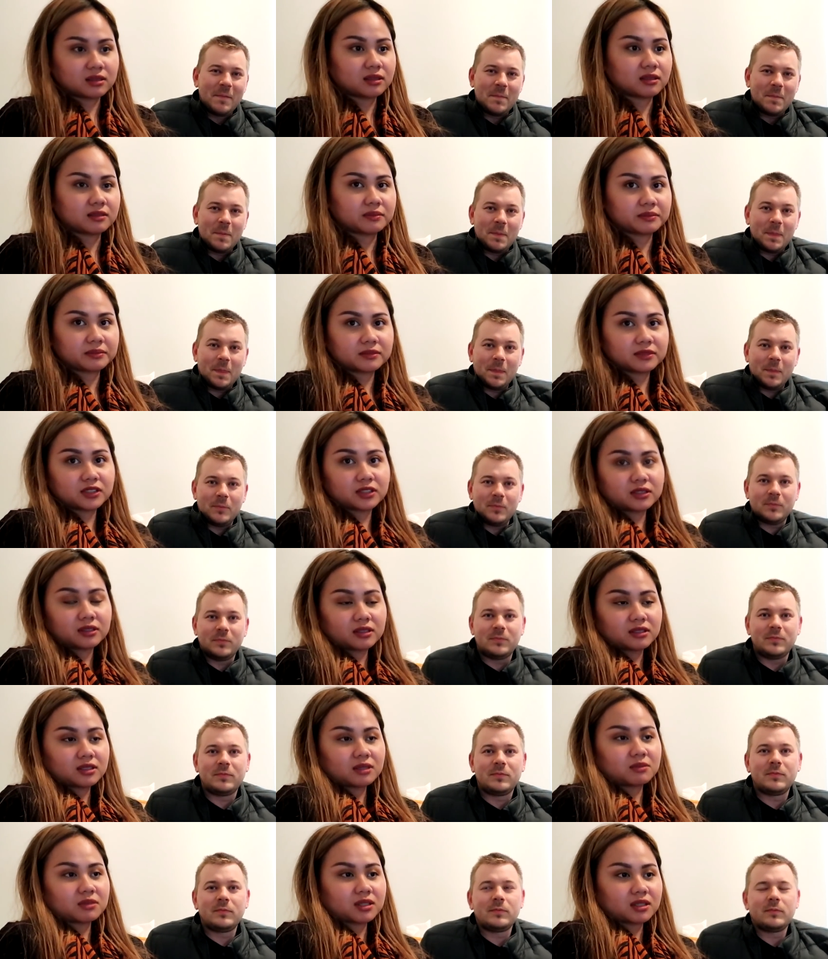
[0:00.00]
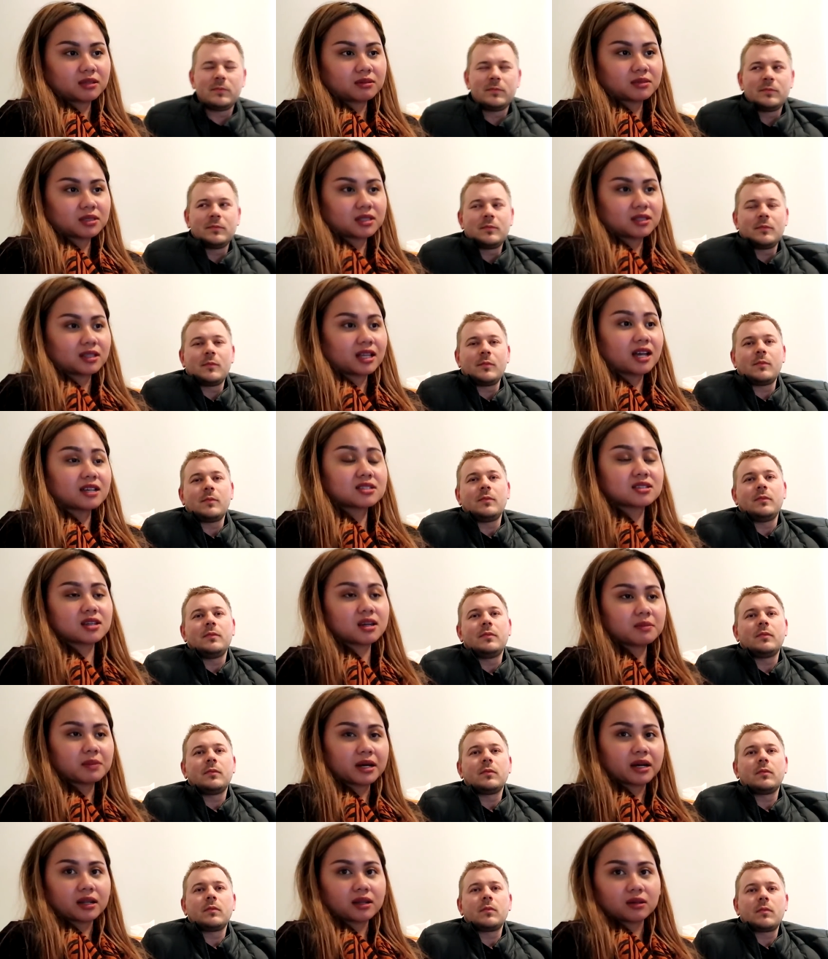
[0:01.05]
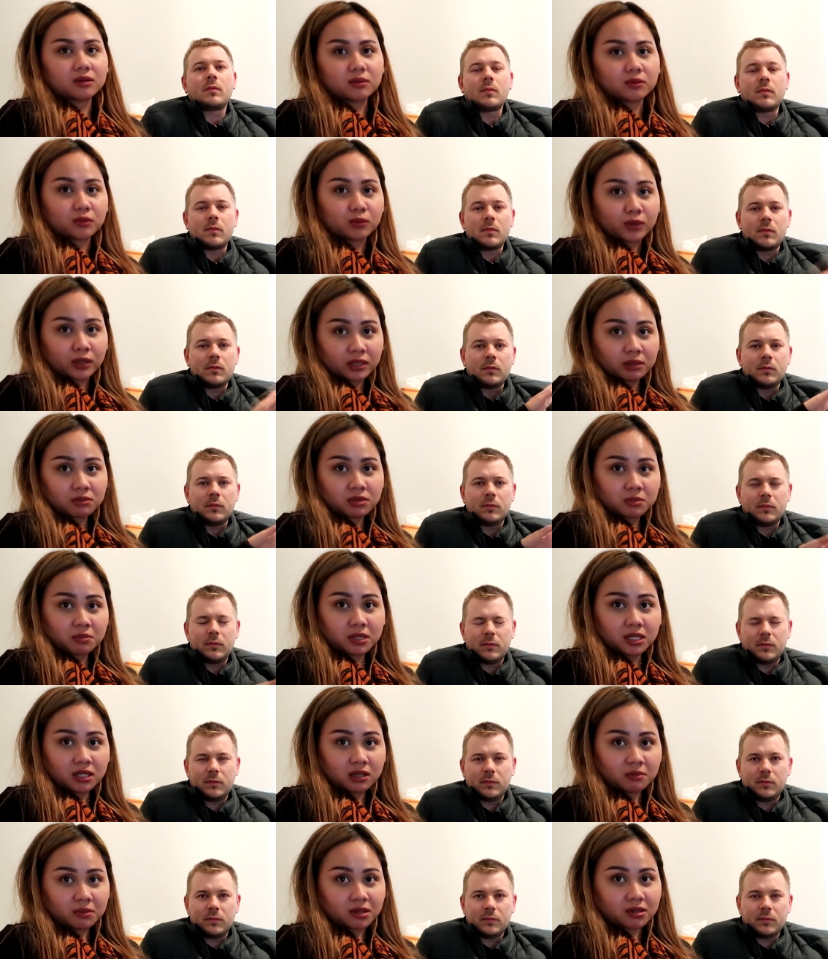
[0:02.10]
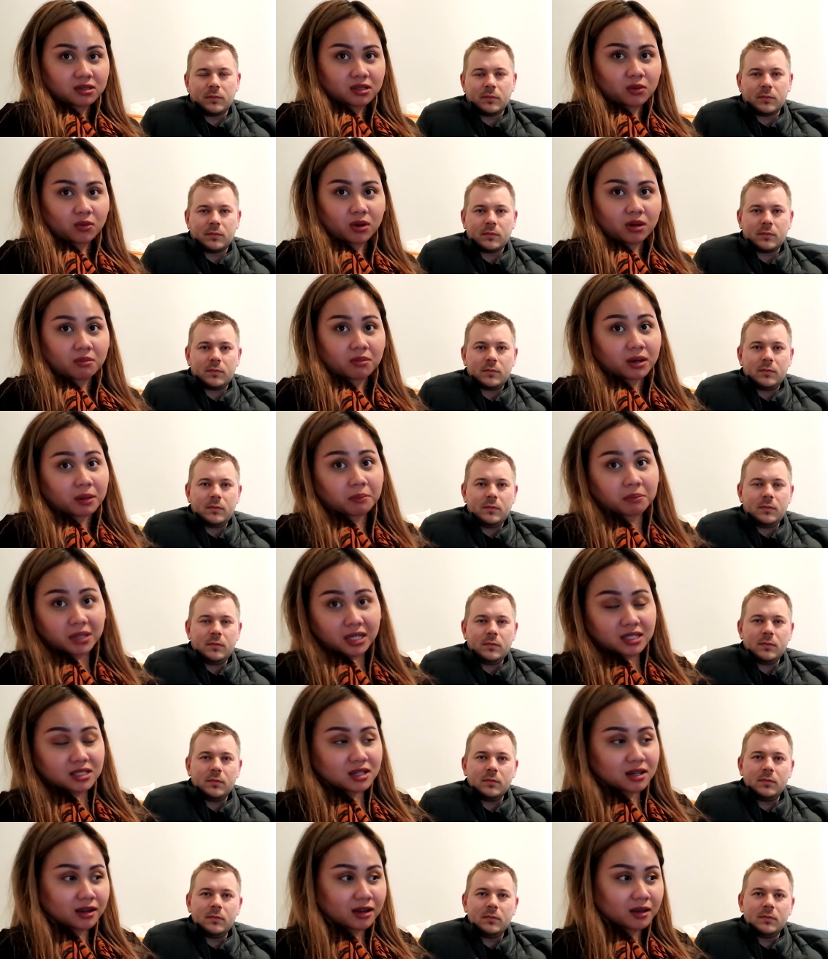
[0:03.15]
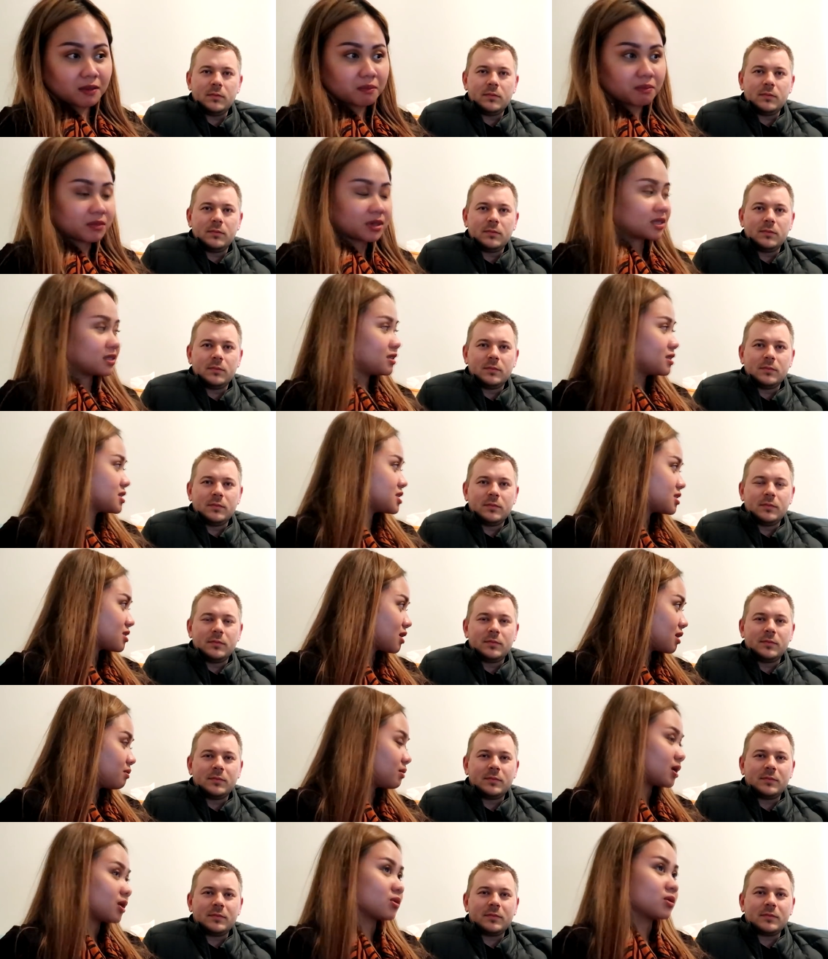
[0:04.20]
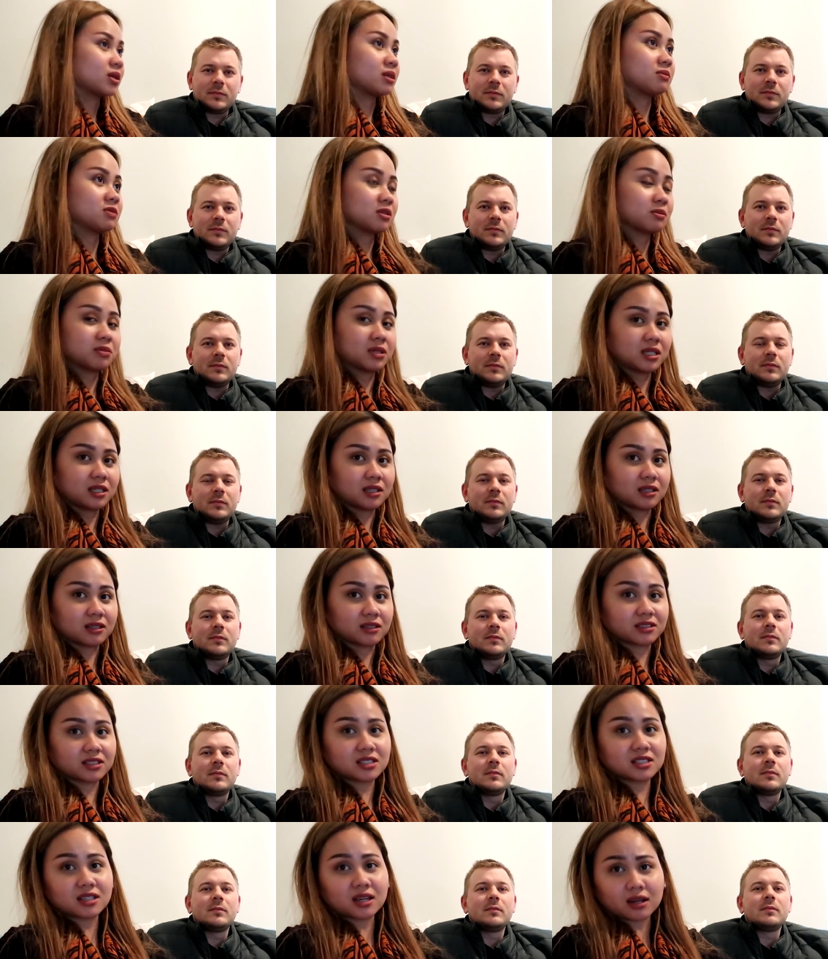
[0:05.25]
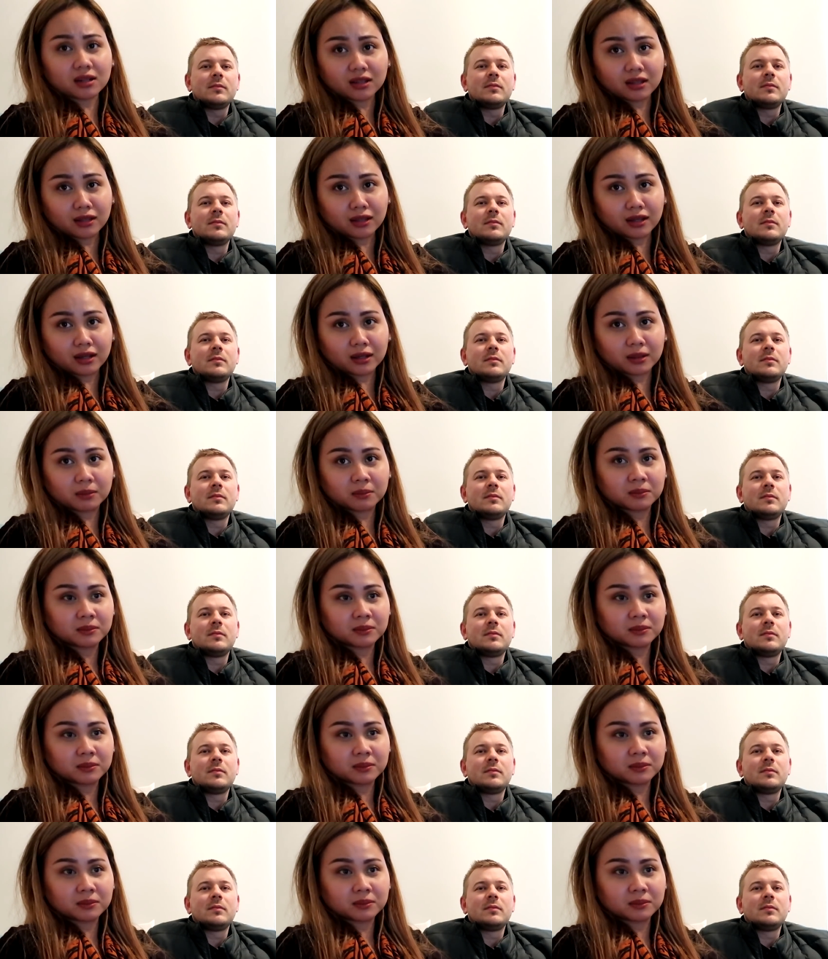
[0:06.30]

Speaker 1: Uh, you know, sometimes. Last time I didn't want him to be here because I want my me time. But this time I want him to be here because Saturday night.